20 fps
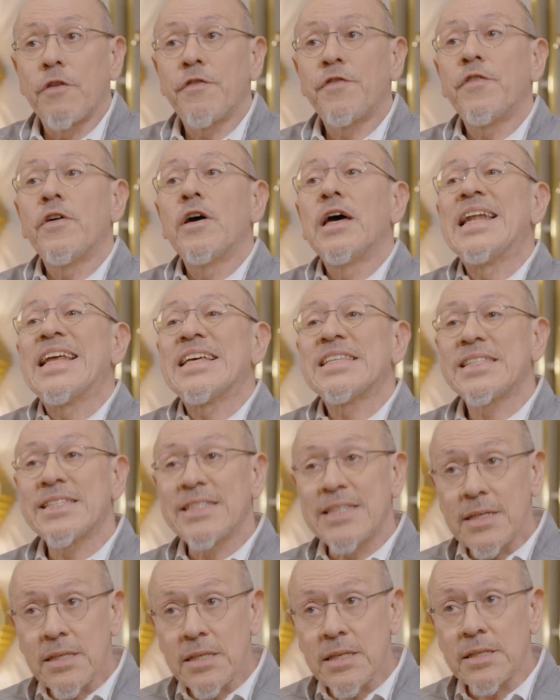of
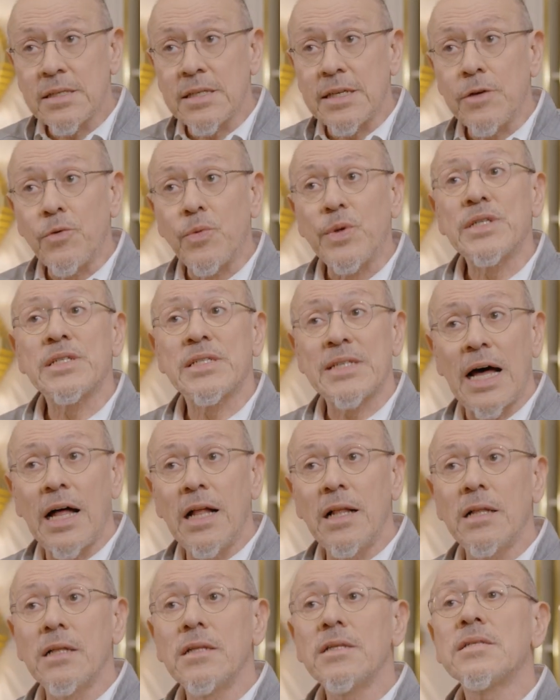elasticity
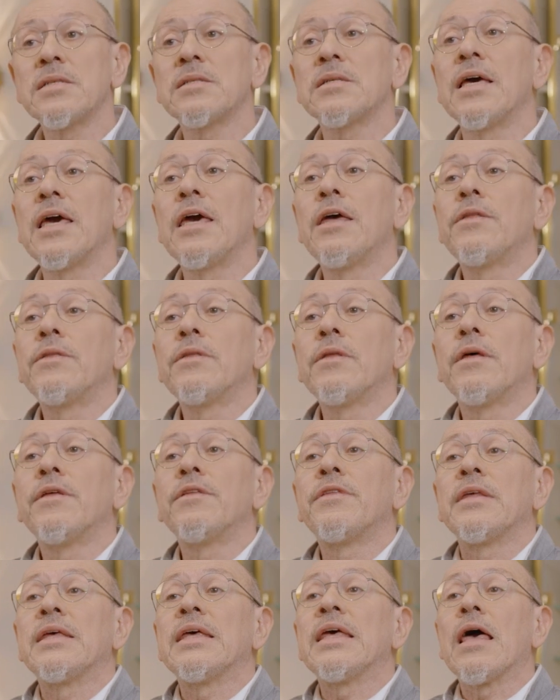results in
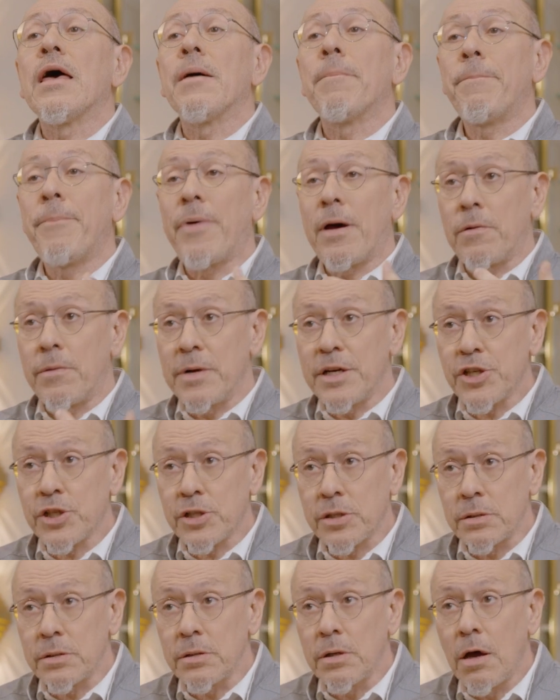the
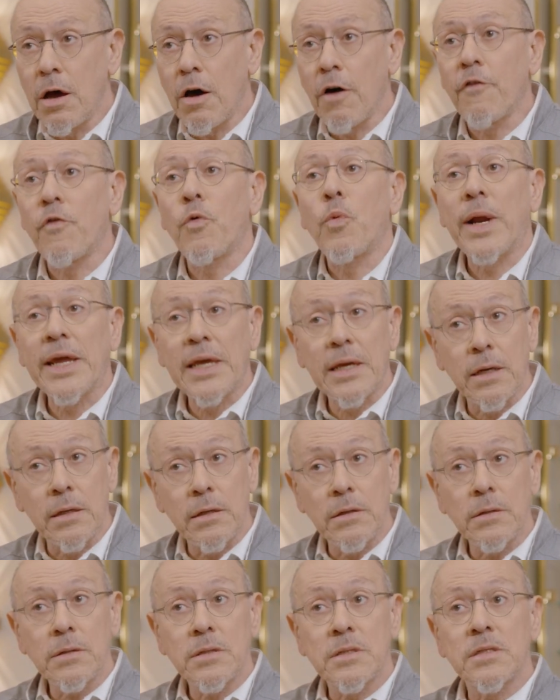apparition of
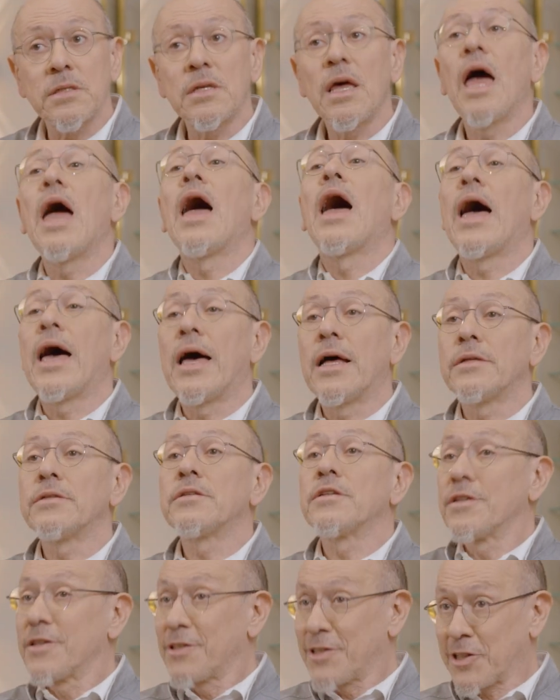wrinkles and
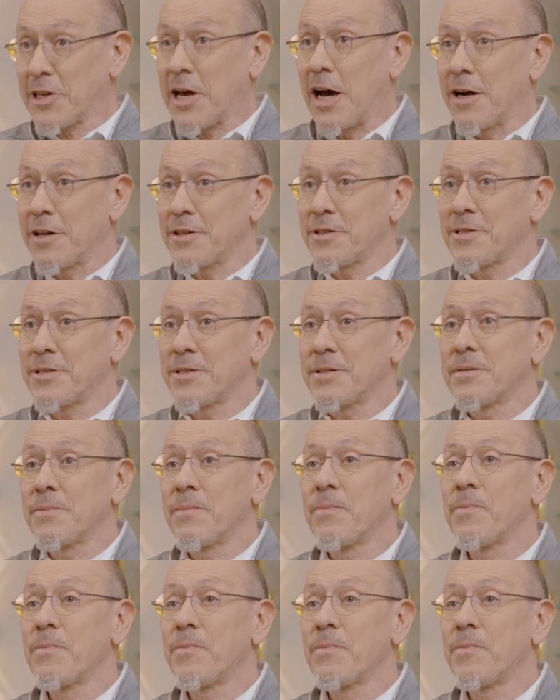scars.